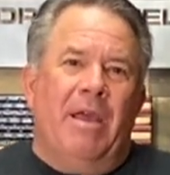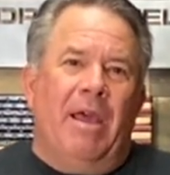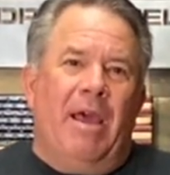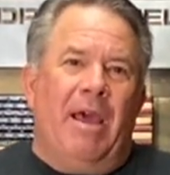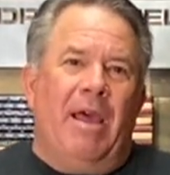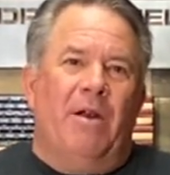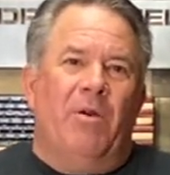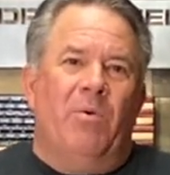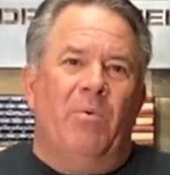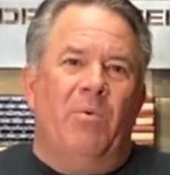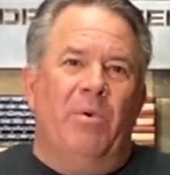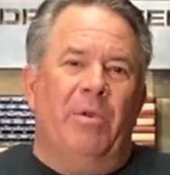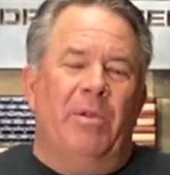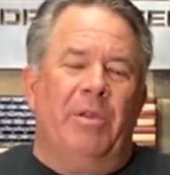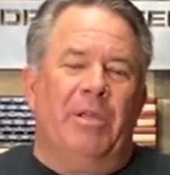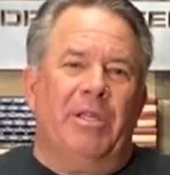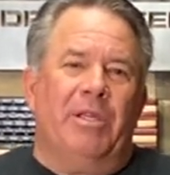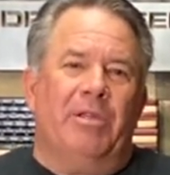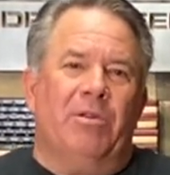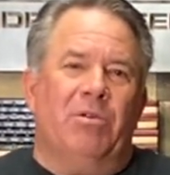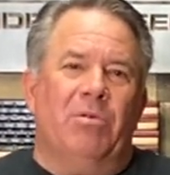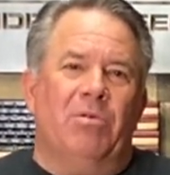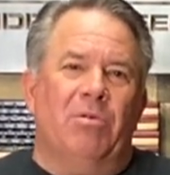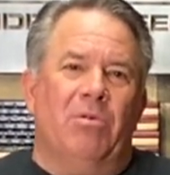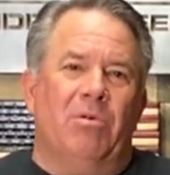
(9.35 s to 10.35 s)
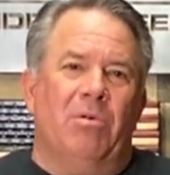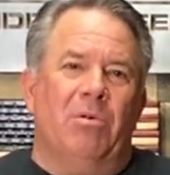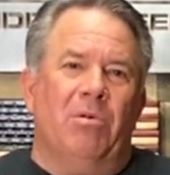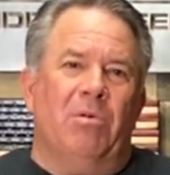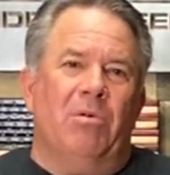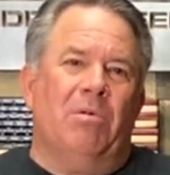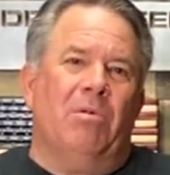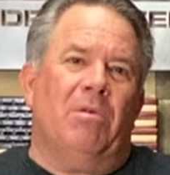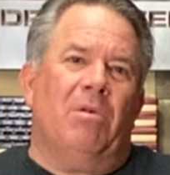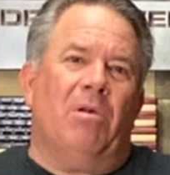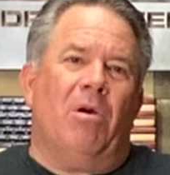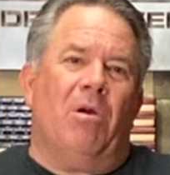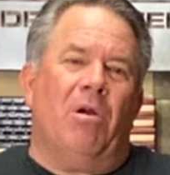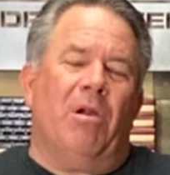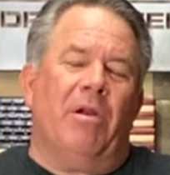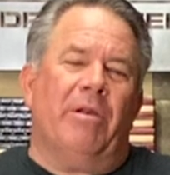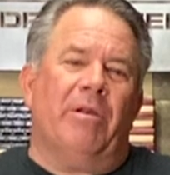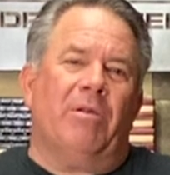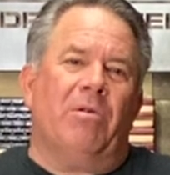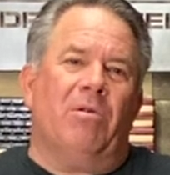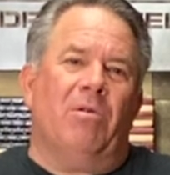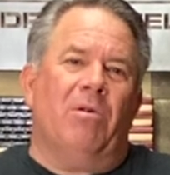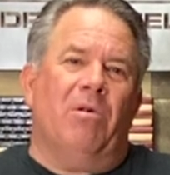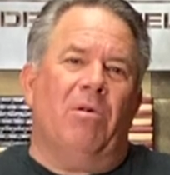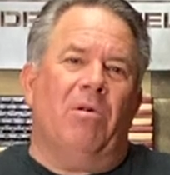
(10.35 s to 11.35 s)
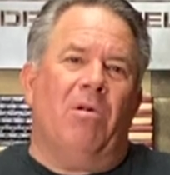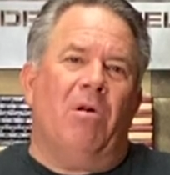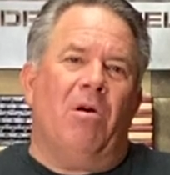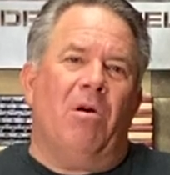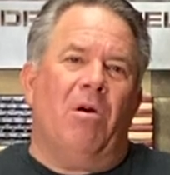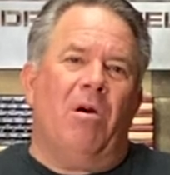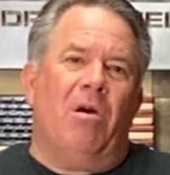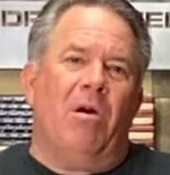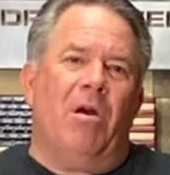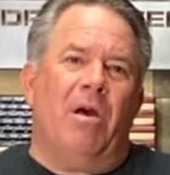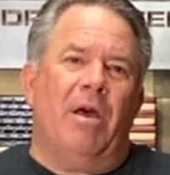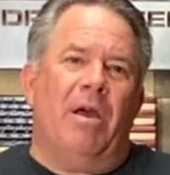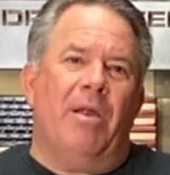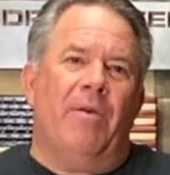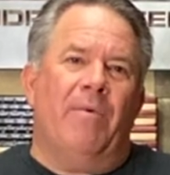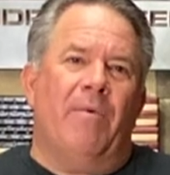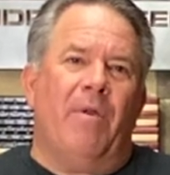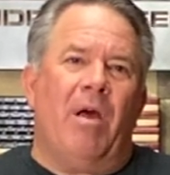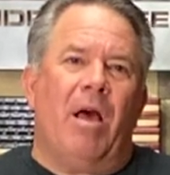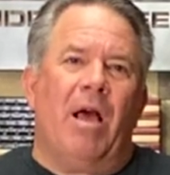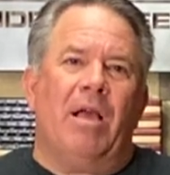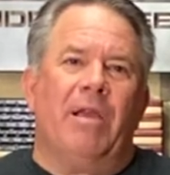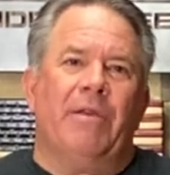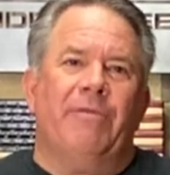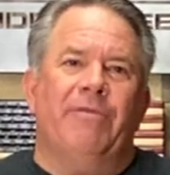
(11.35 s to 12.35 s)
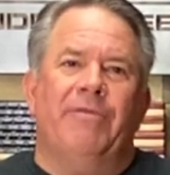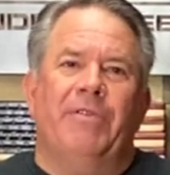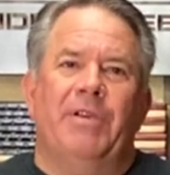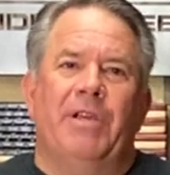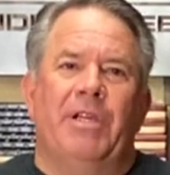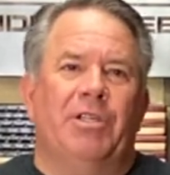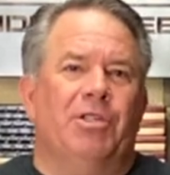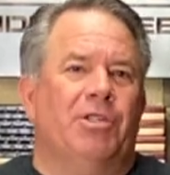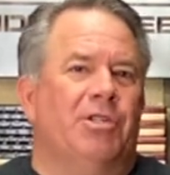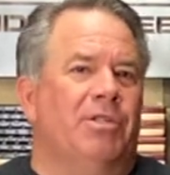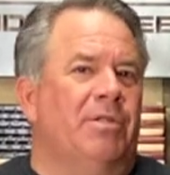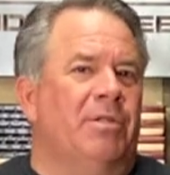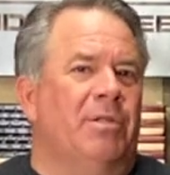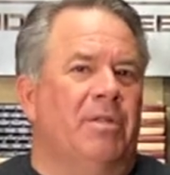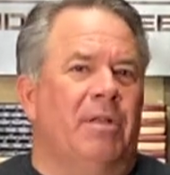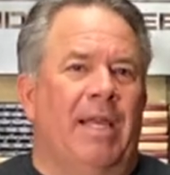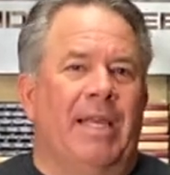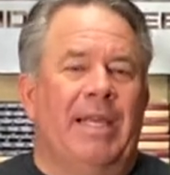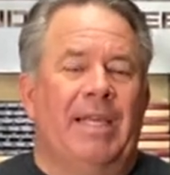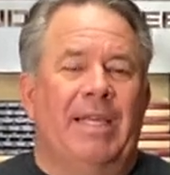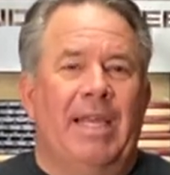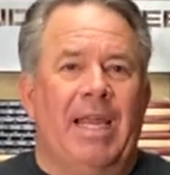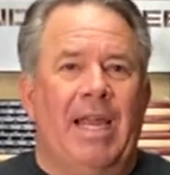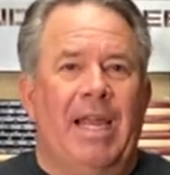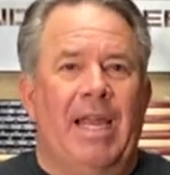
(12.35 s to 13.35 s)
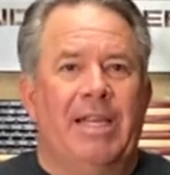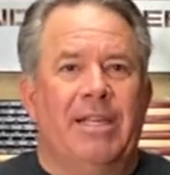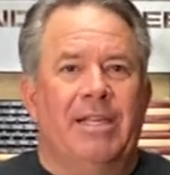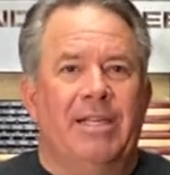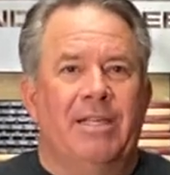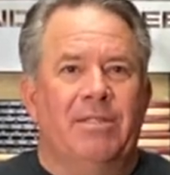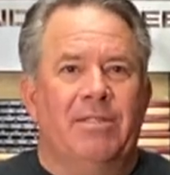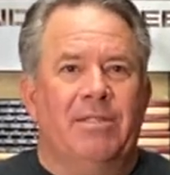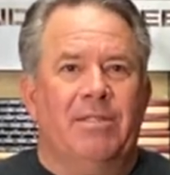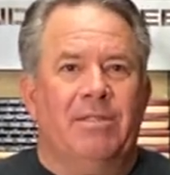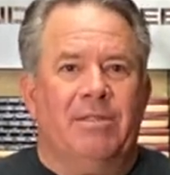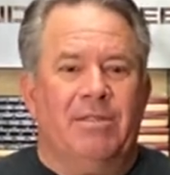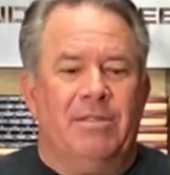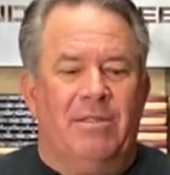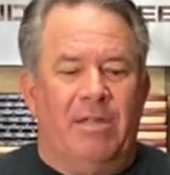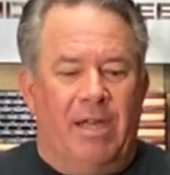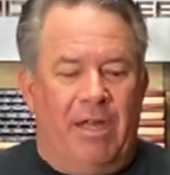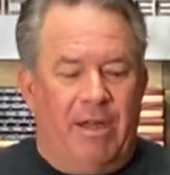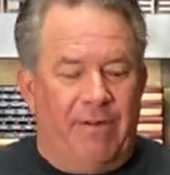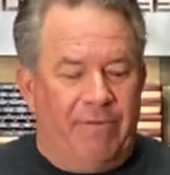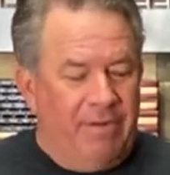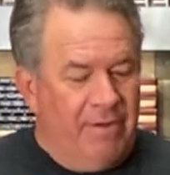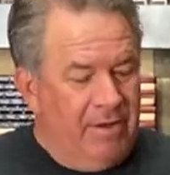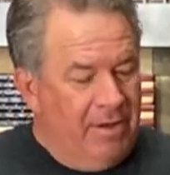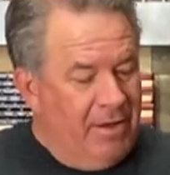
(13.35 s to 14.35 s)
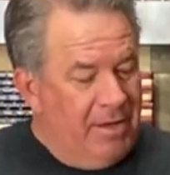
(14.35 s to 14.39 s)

had a really cool article on rockfish like ganyons and stuff.